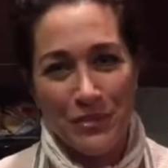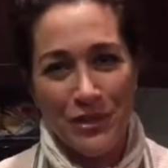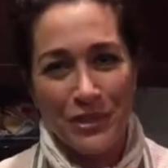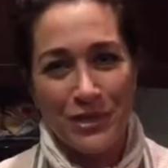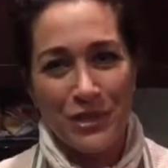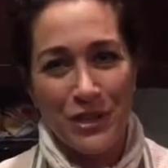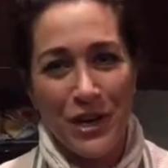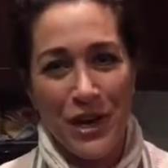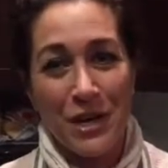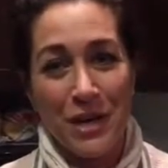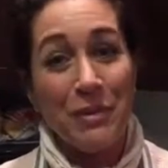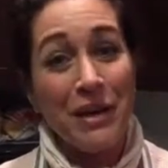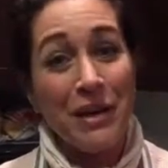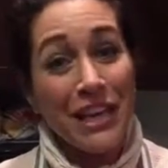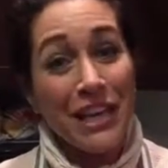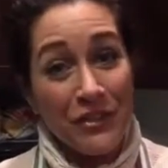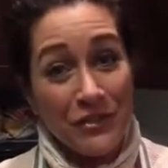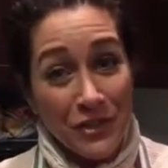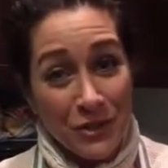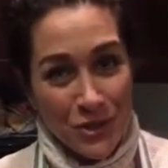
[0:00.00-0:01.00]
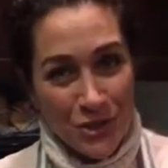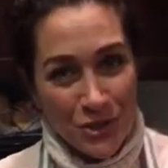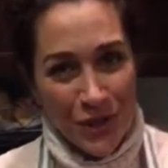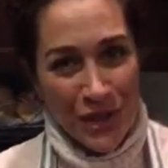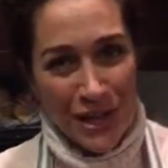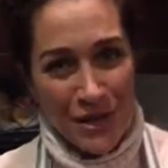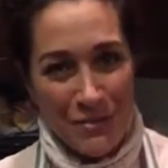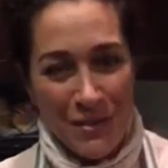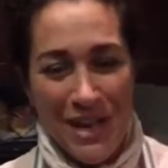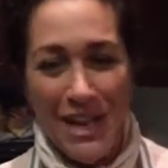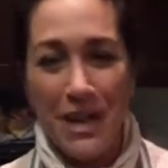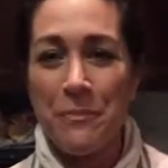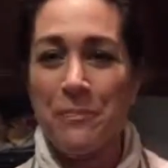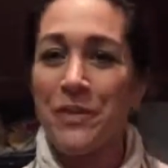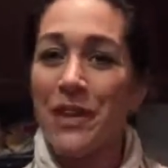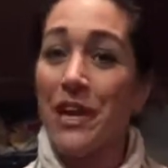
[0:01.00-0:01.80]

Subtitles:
for joining me, if you joined me.